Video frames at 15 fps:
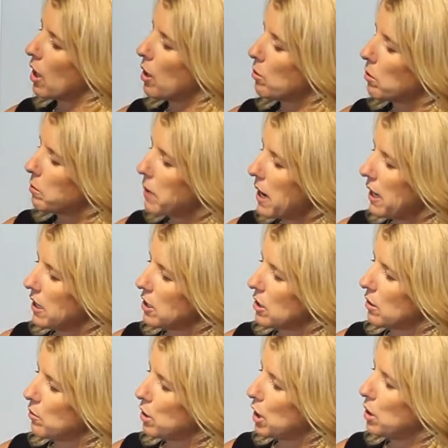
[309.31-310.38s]
a reminder
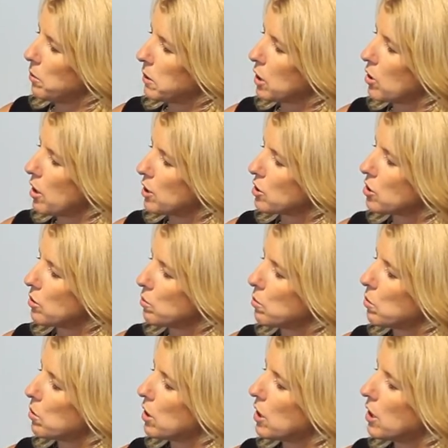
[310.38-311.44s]
of the human cost of
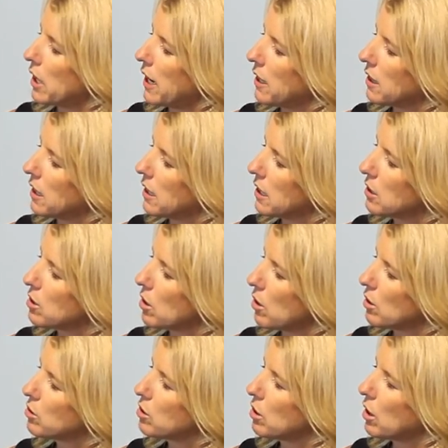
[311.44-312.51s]
war. I think it's
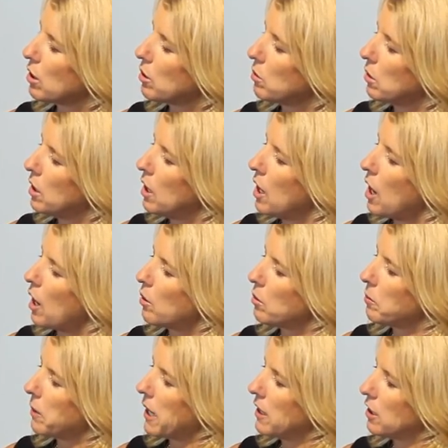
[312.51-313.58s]
also a
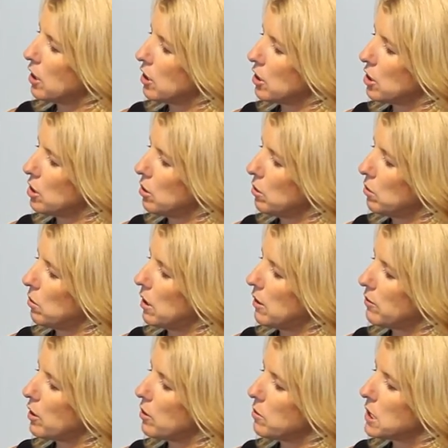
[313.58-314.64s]
reminder to of
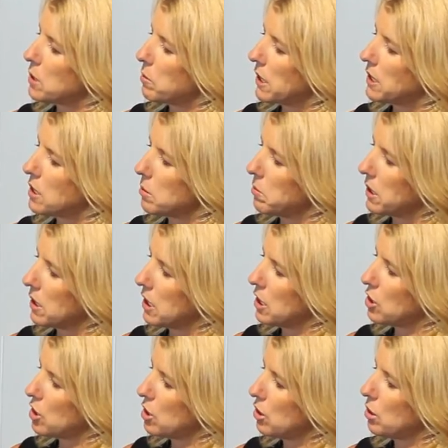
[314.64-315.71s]
our responsibilities
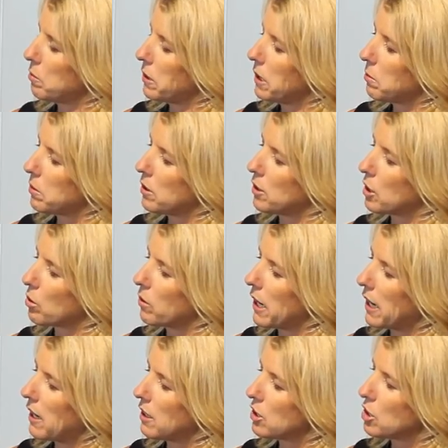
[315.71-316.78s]
to the people on the
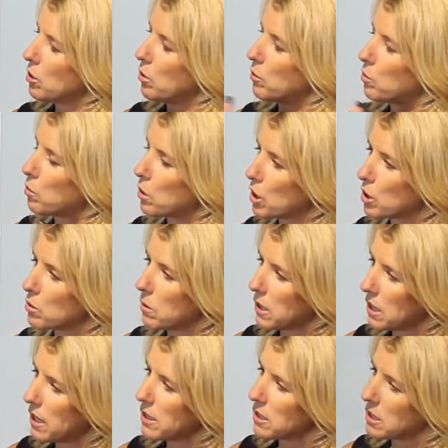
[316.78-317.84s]
ground who have worked with
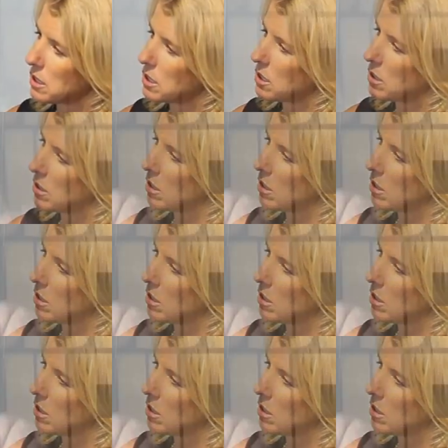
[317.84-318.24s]
us